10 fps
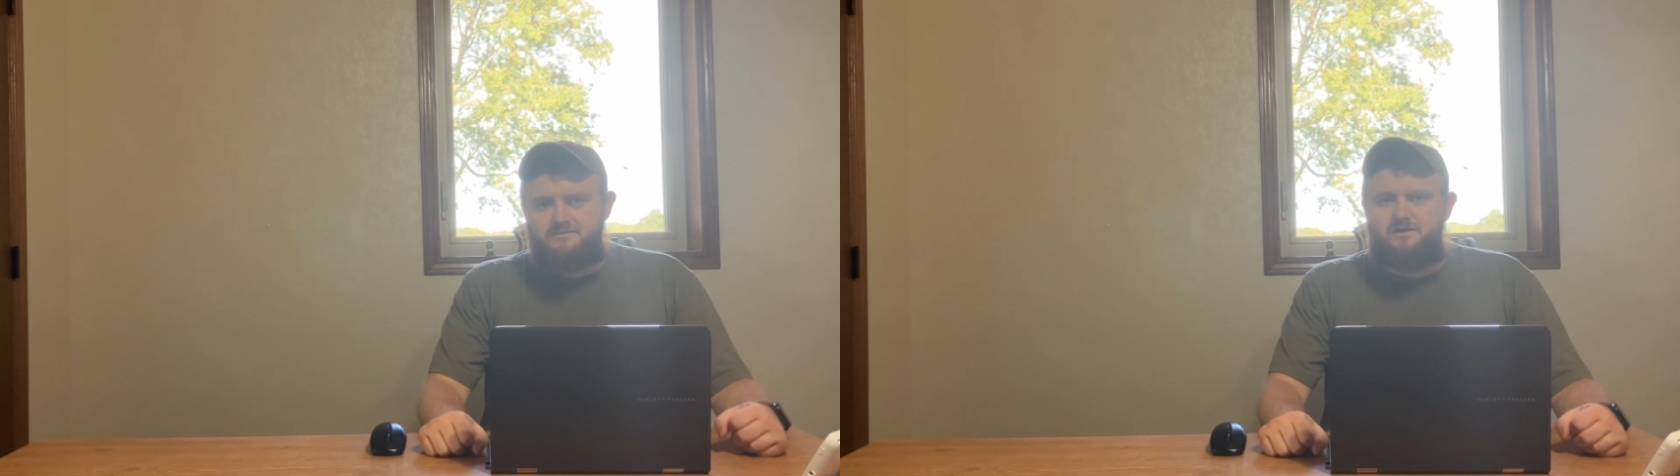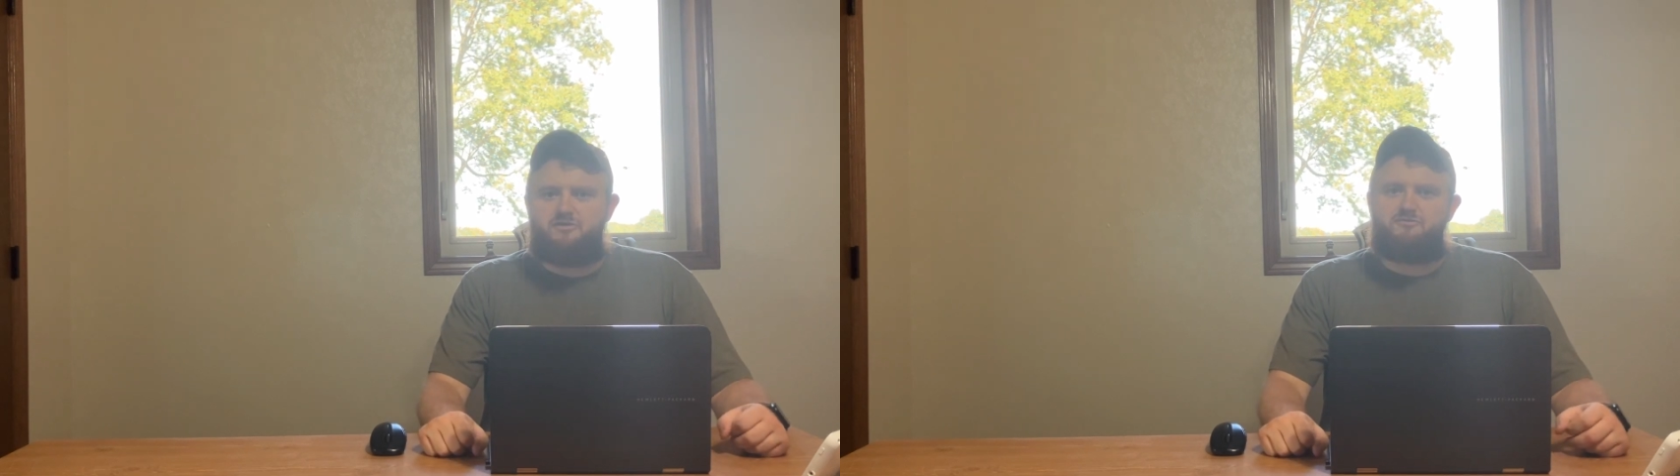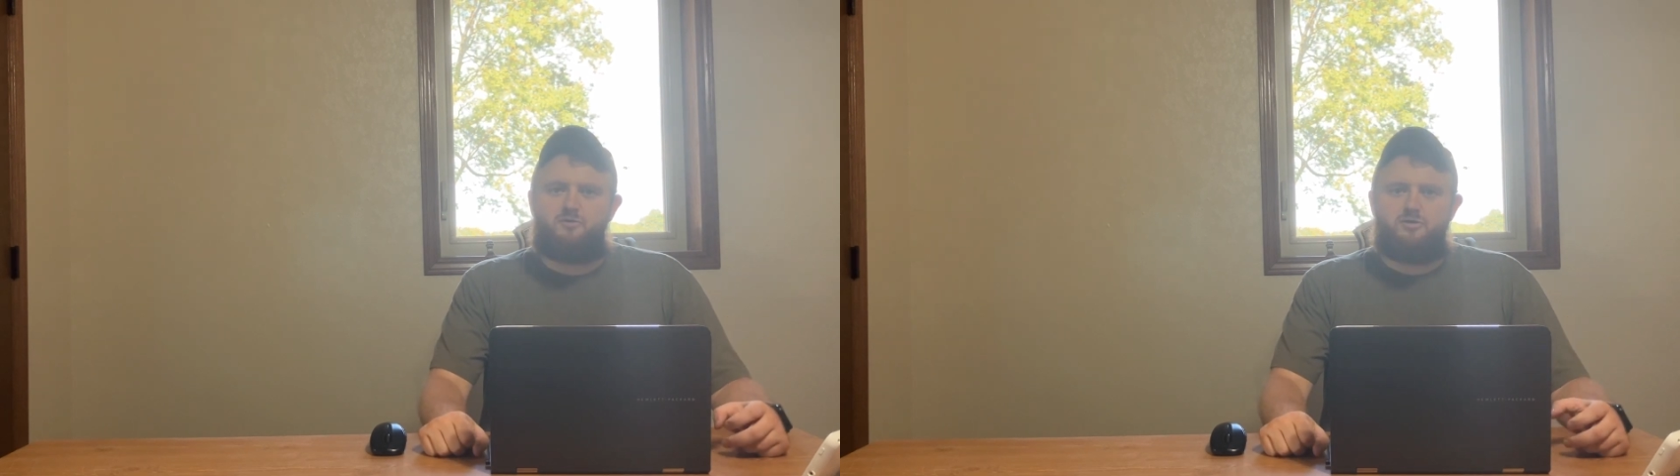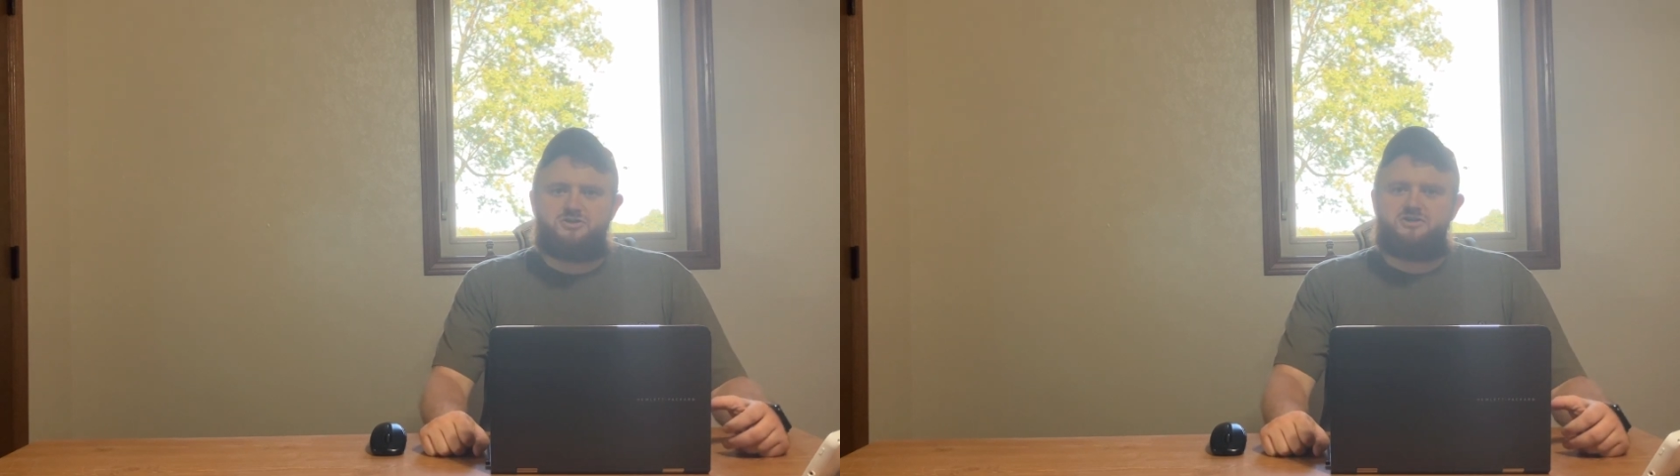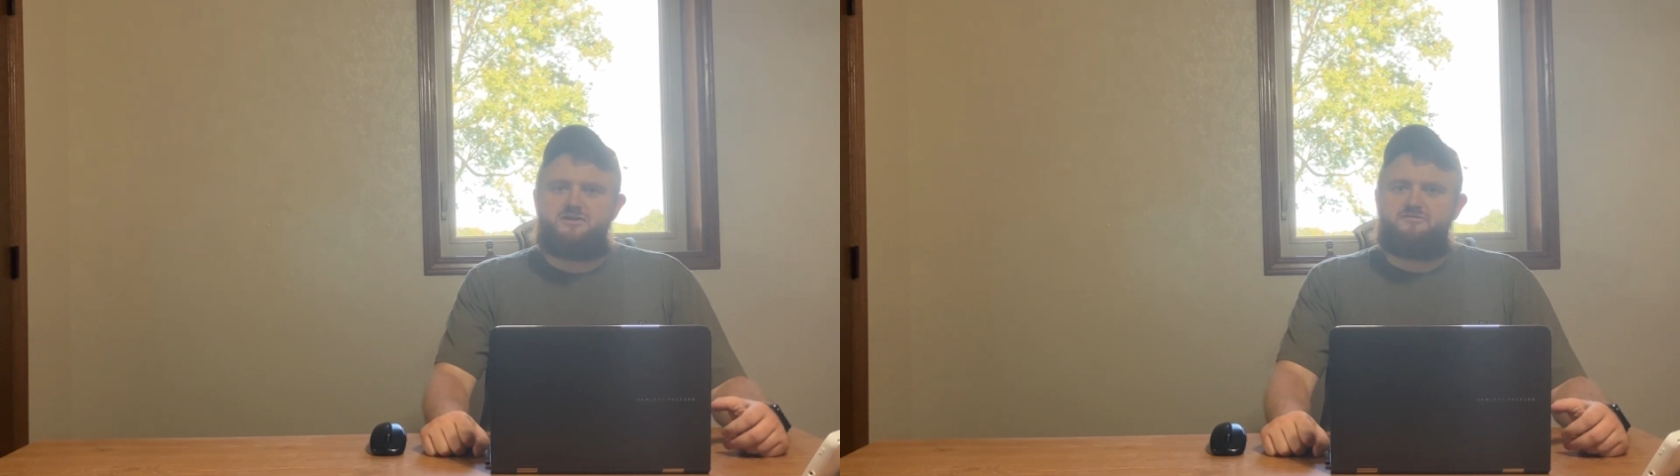
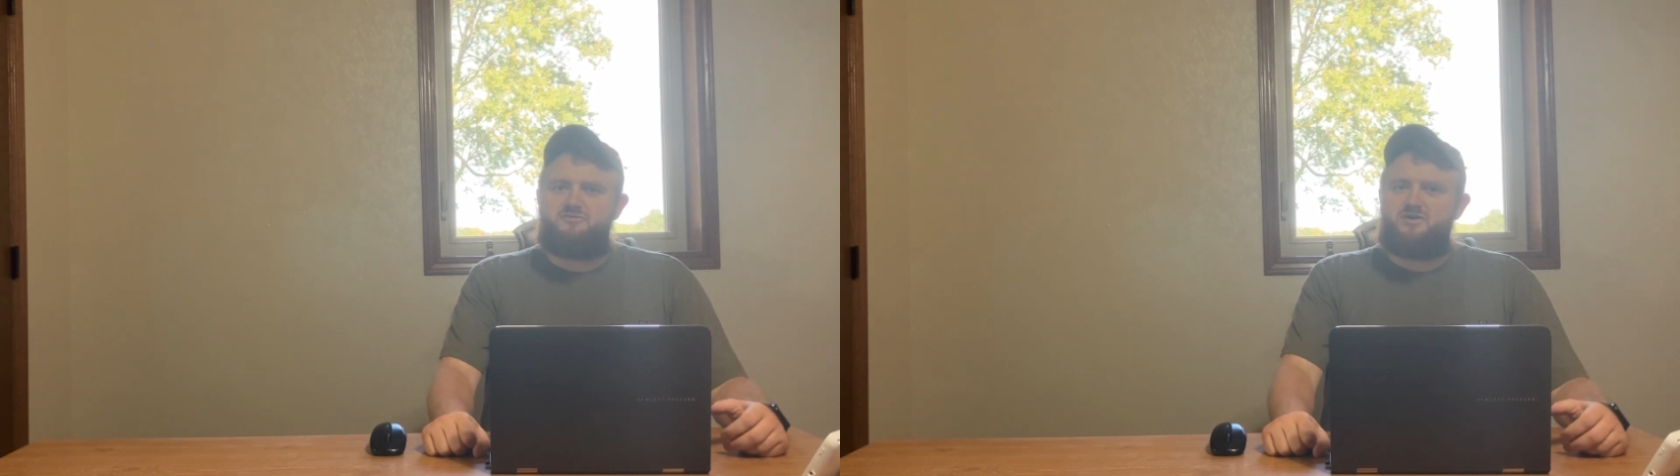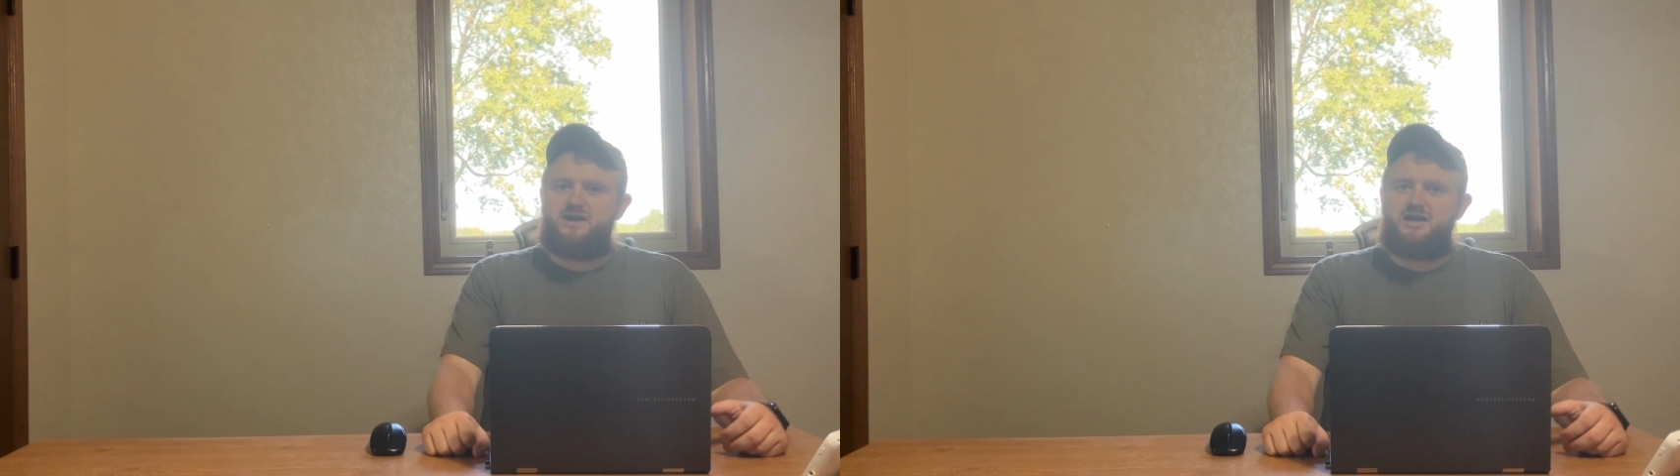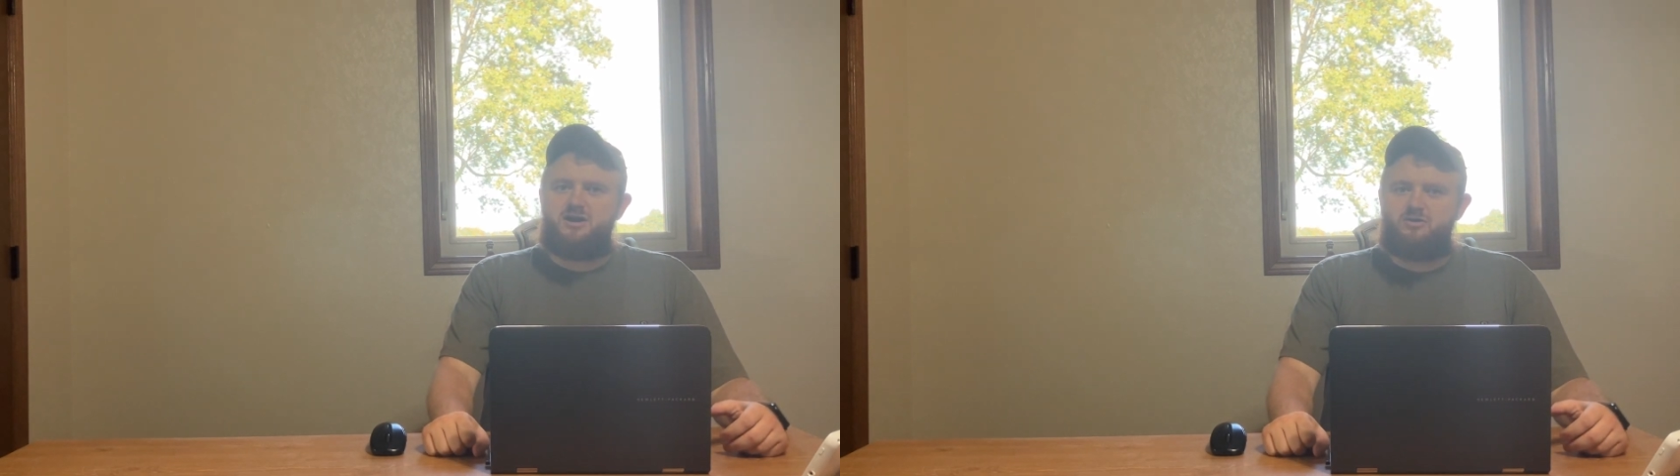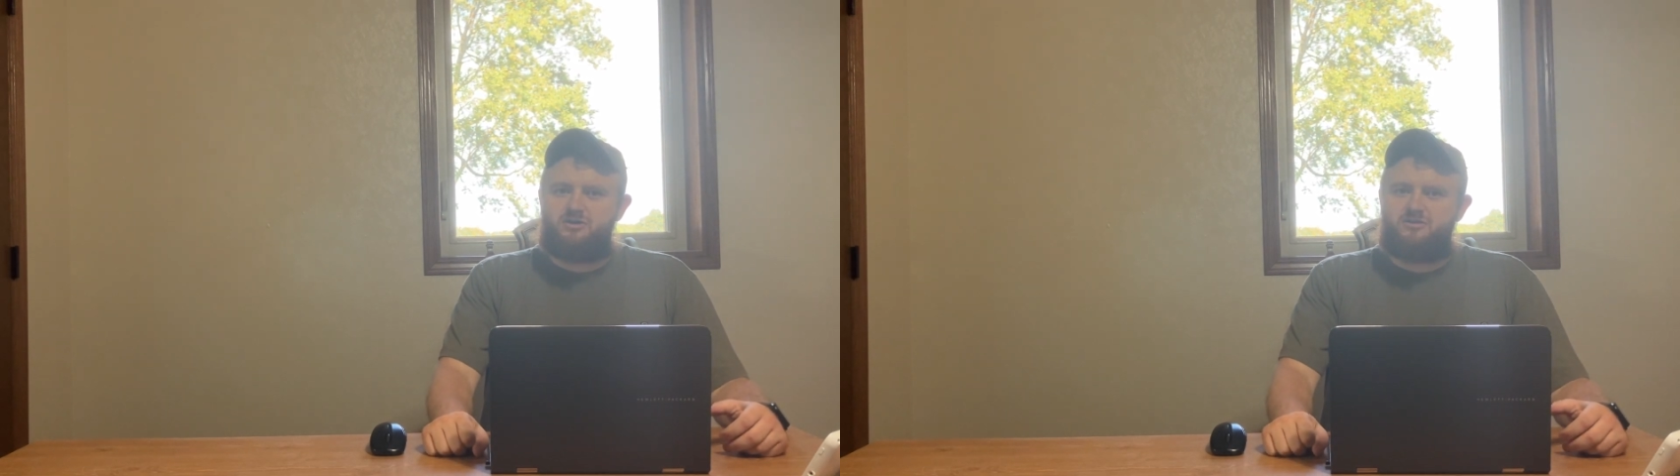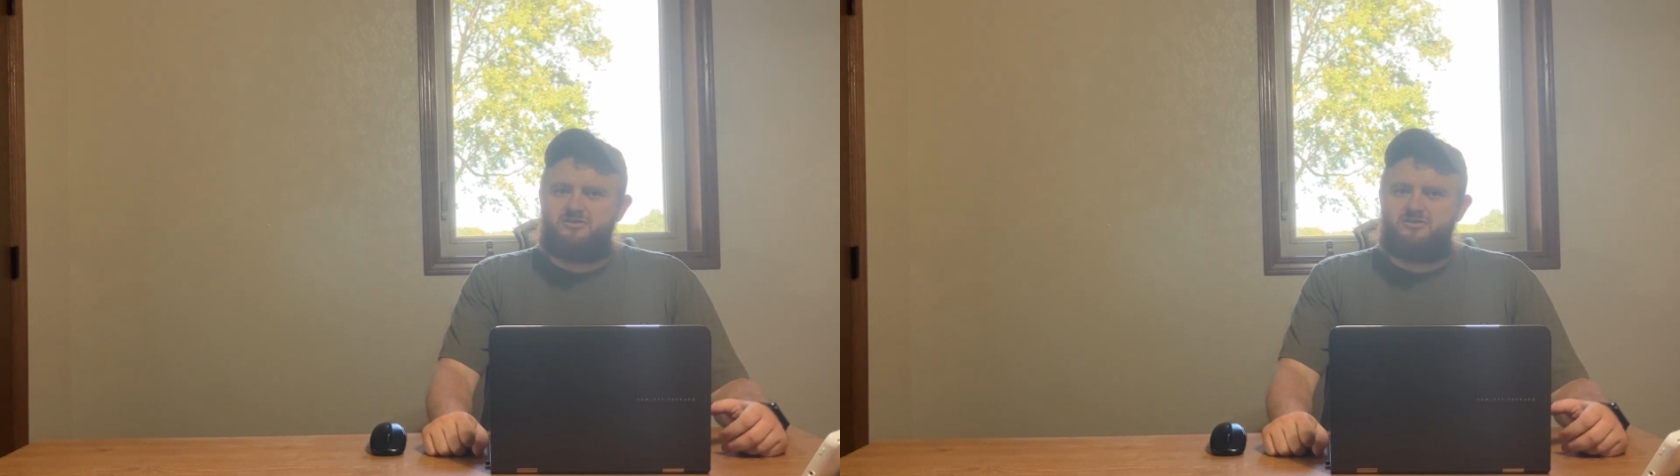Unfortunately for Ready Hour,